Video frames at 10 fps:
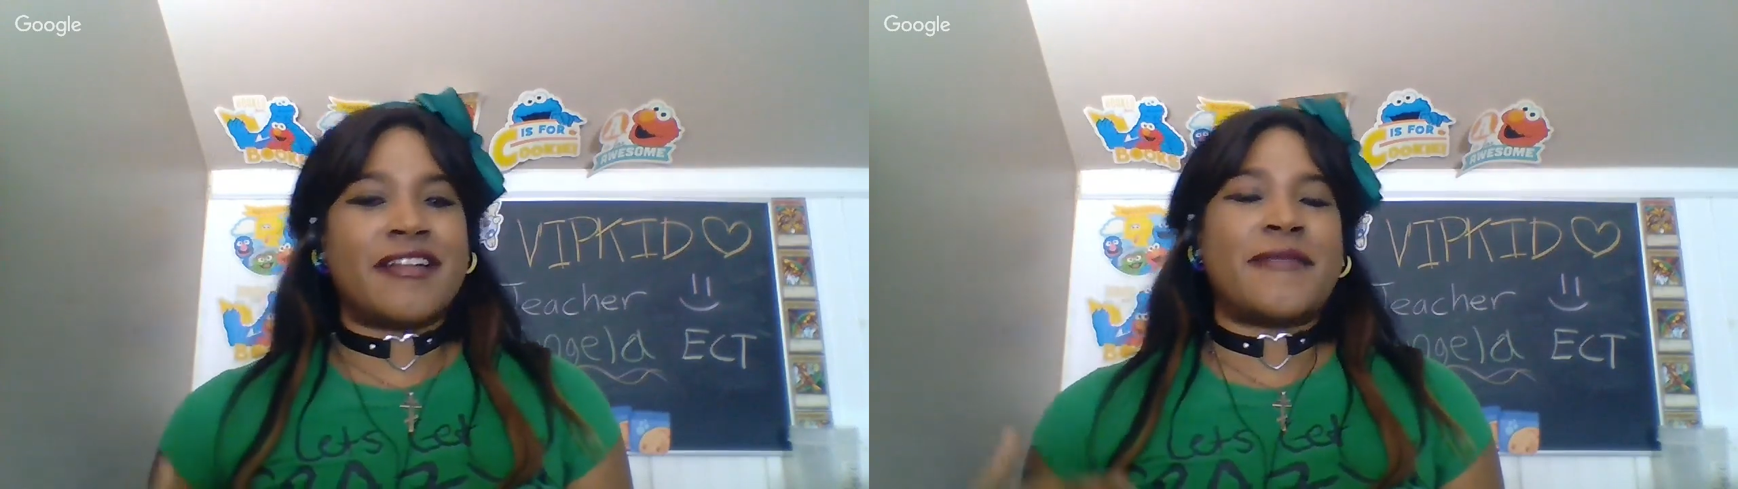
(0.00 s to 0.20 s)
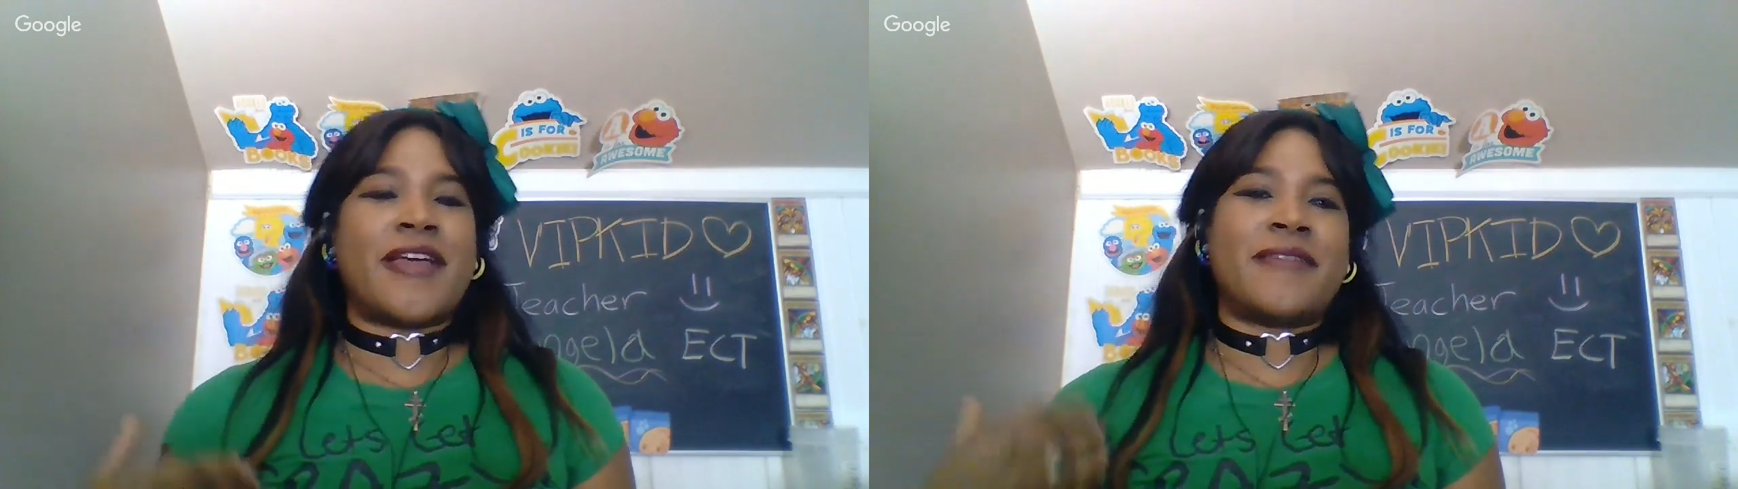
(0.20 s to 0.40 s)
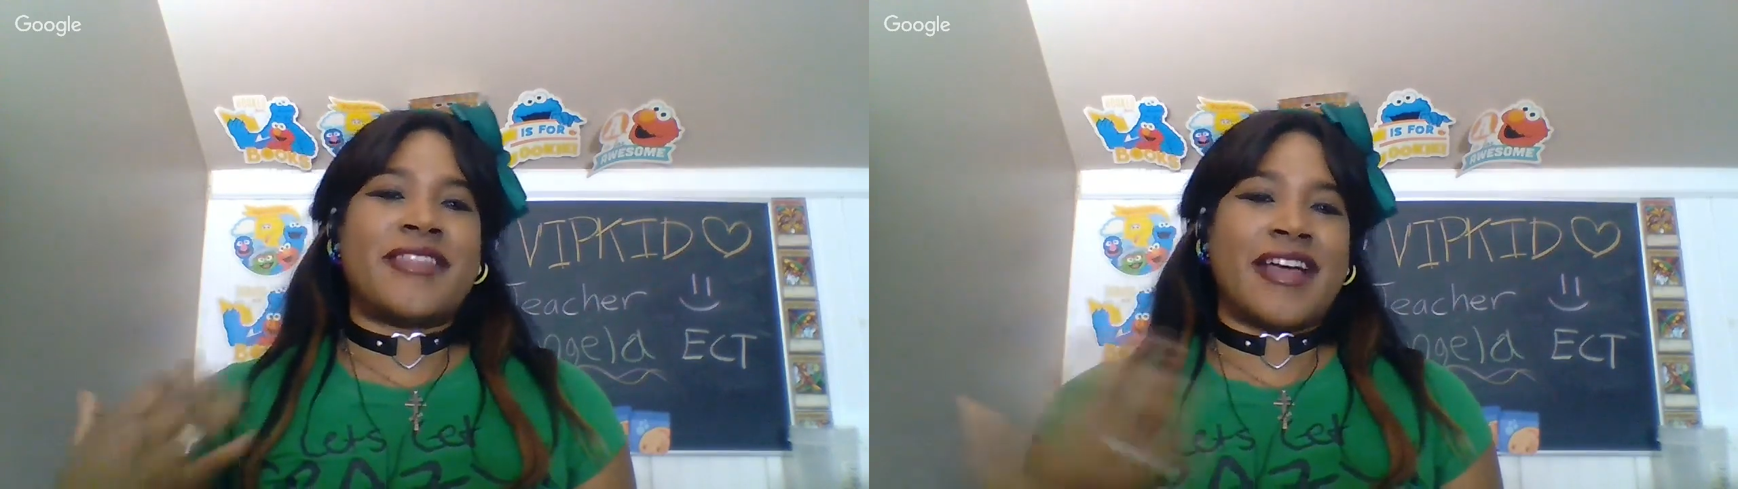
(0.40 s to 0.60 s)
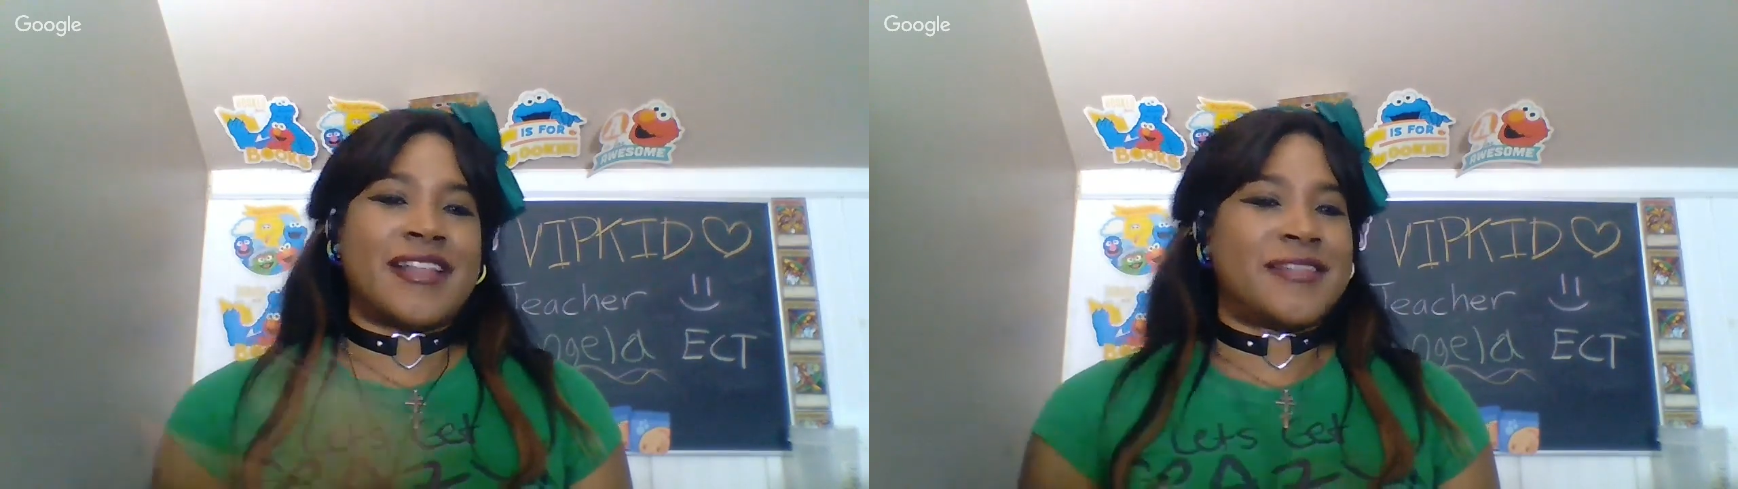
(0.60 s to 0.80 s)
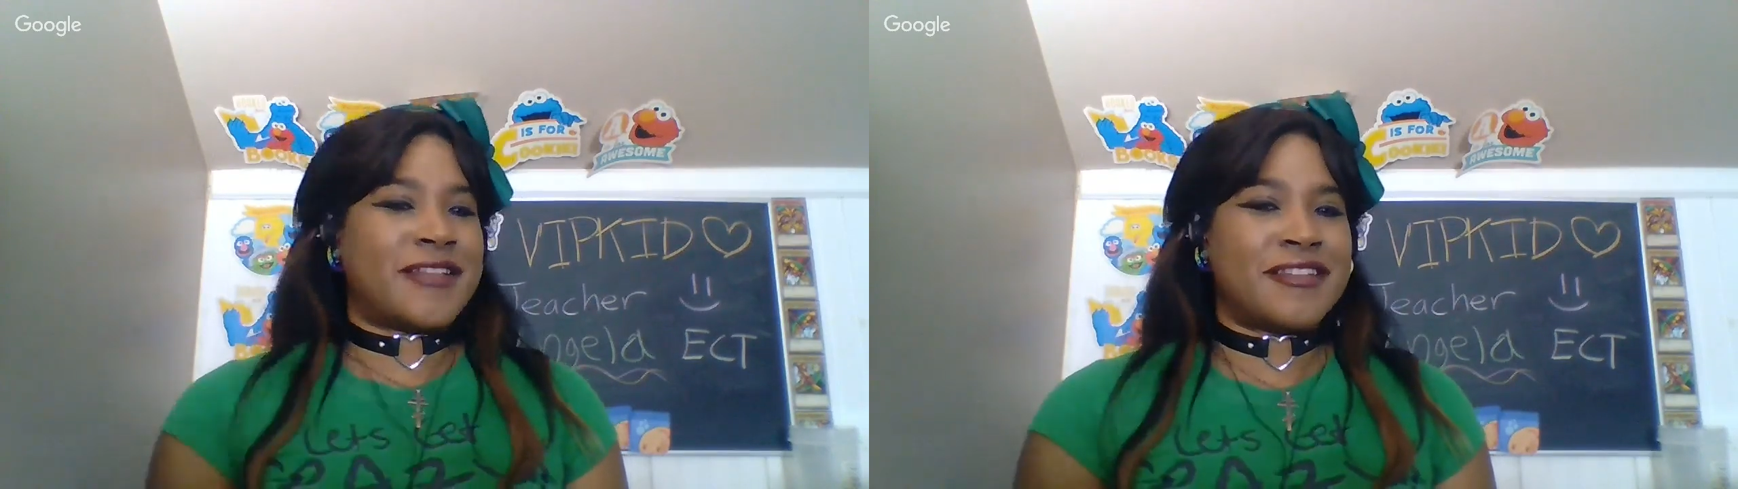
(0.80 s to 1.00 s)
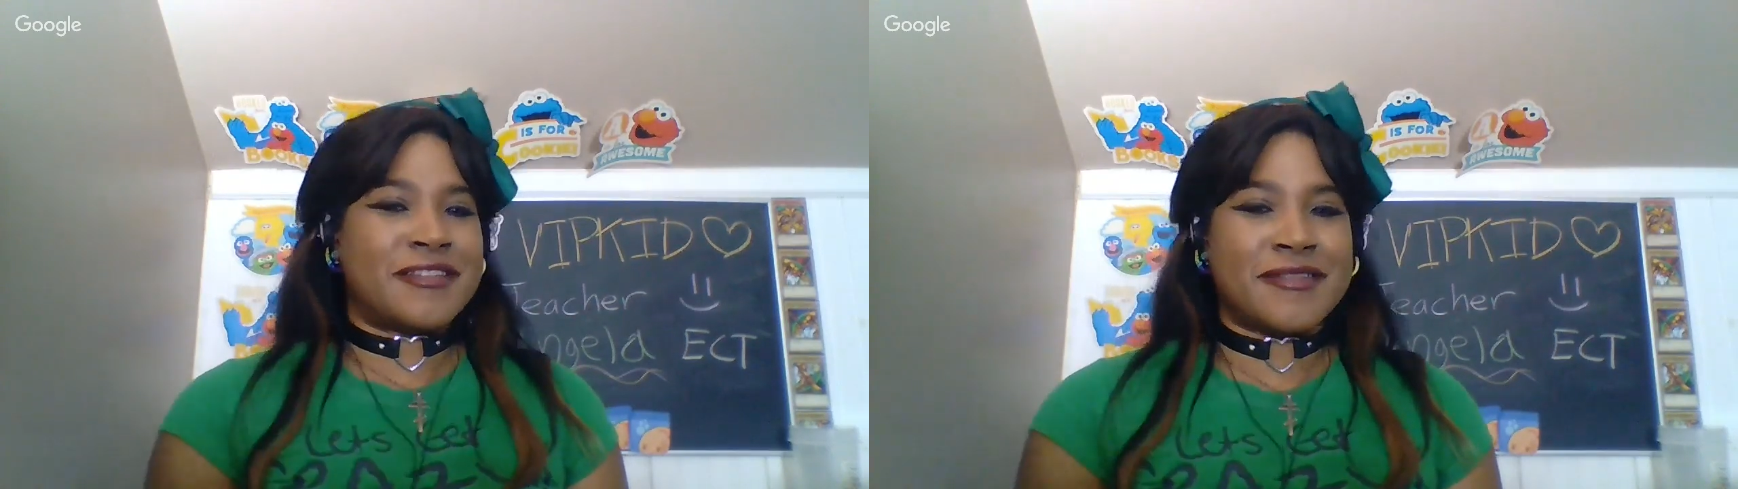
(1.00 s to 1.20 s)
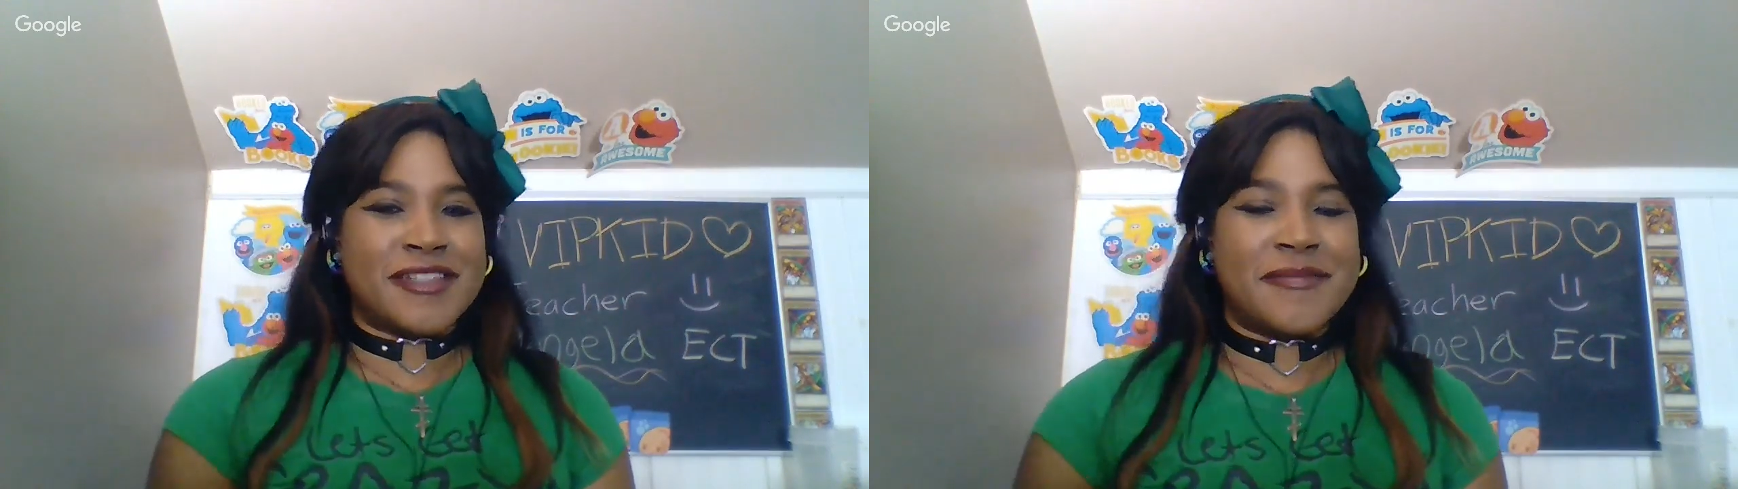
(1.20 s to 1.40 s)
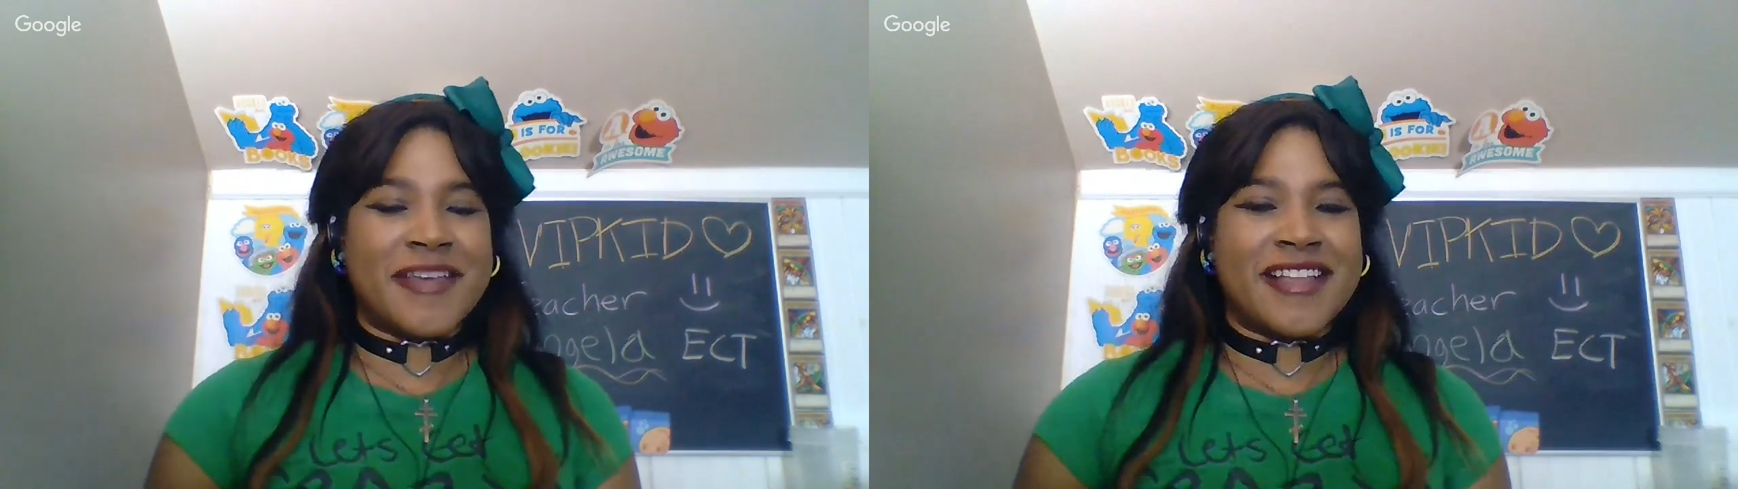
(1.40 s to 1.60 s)
Maybe that's when you do a
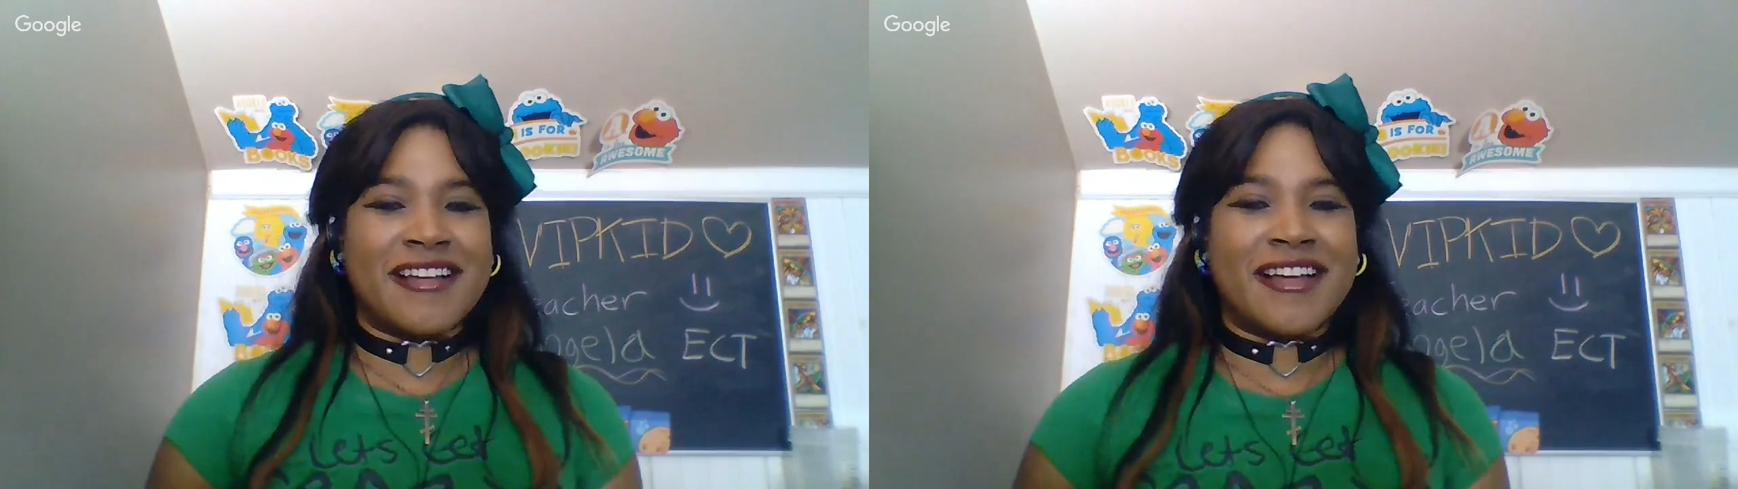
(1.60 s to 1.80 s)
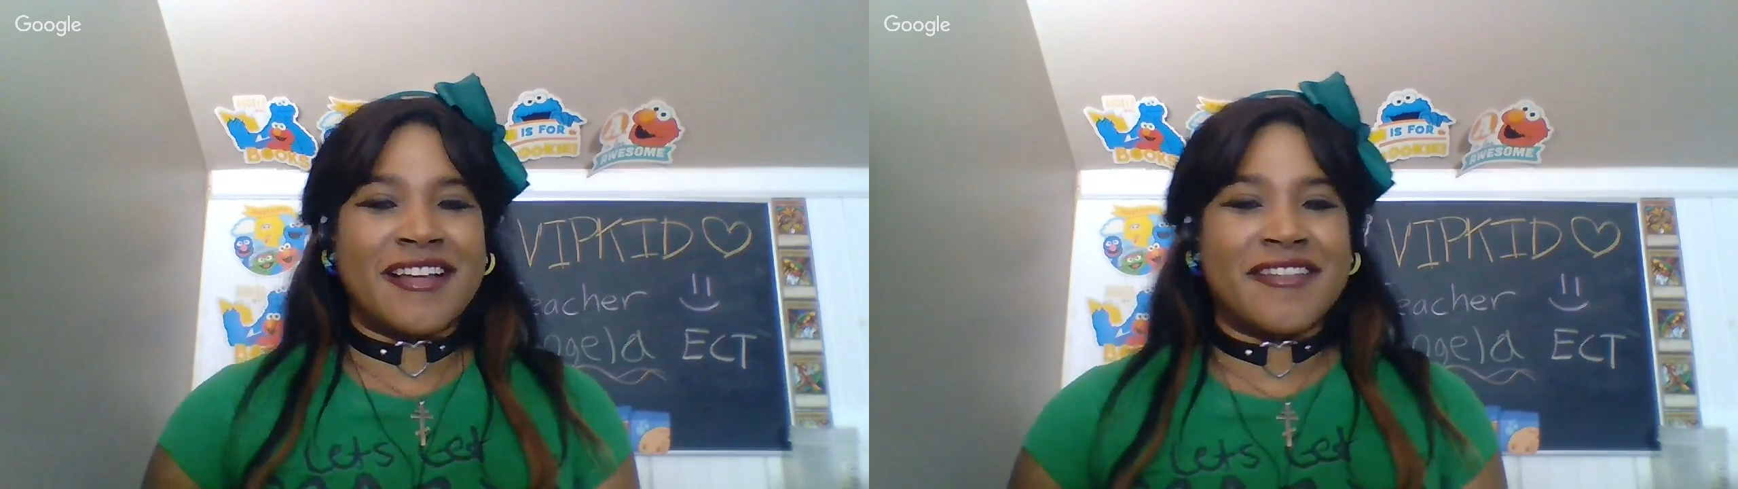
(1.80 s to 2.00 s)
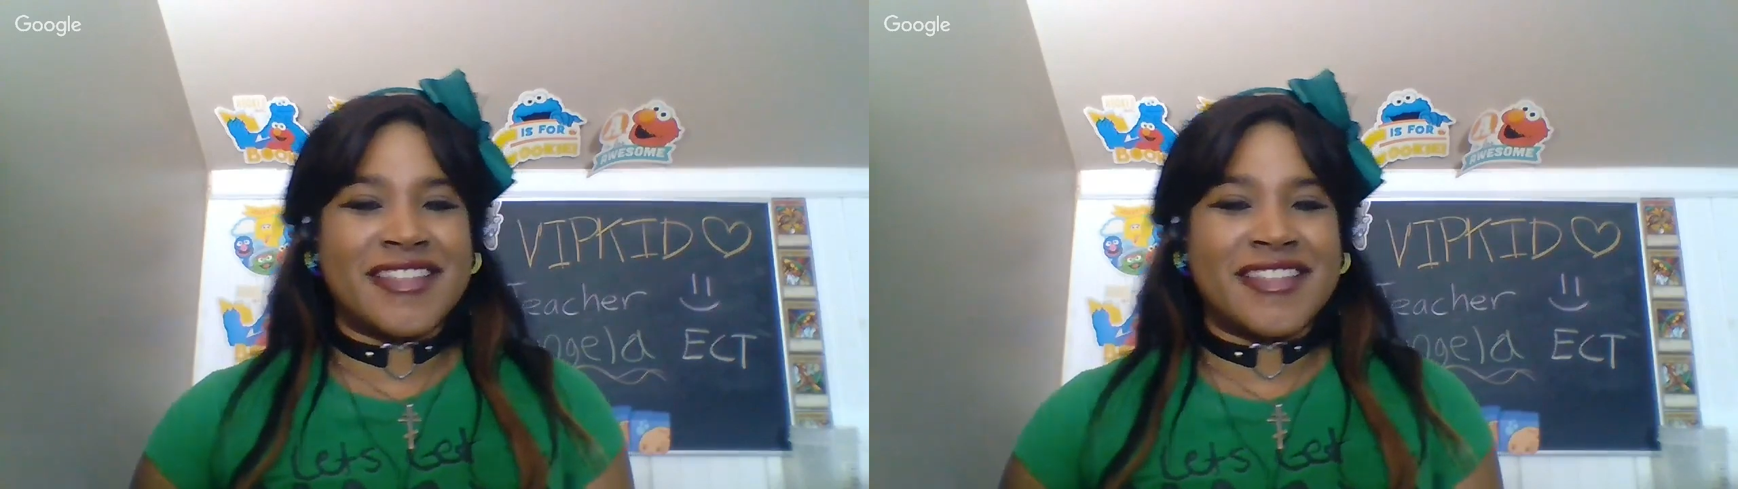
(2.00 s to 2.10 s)
spinoff.